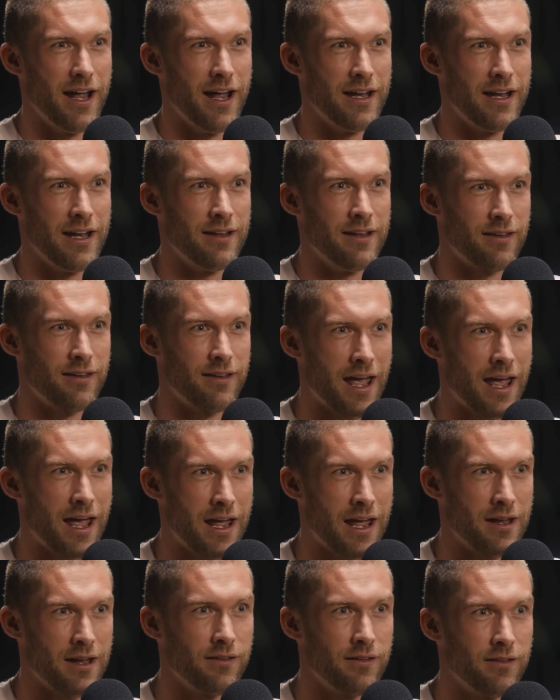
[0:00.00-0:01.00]
It is
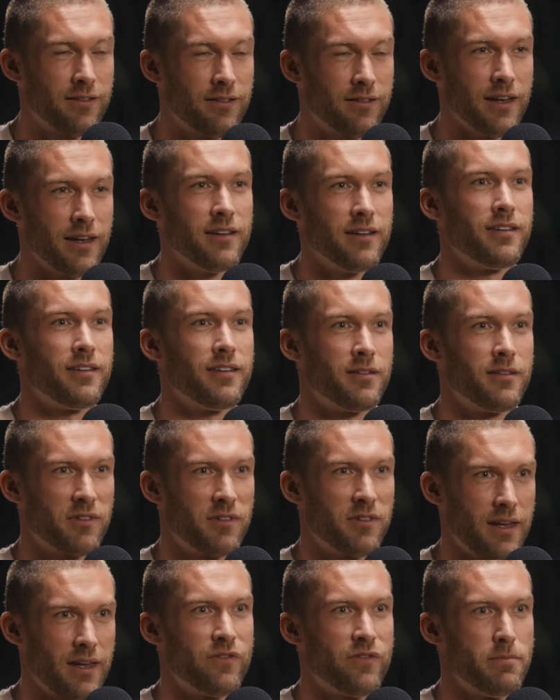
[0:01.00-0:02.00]
a cynicism
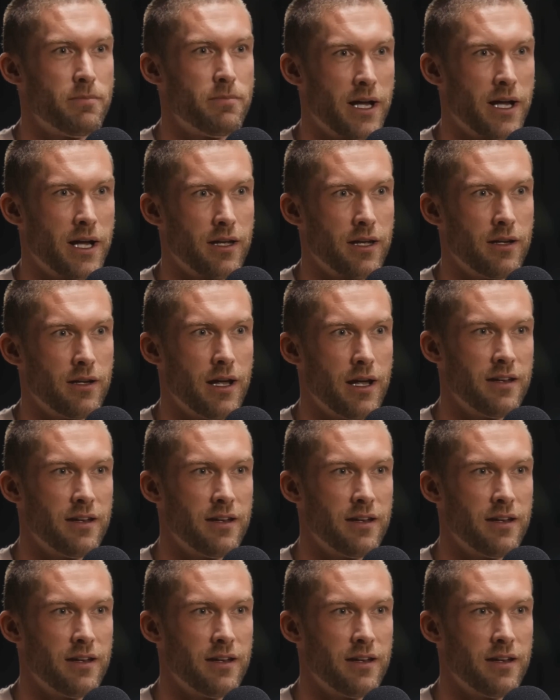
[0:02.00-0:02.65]
safety blanket.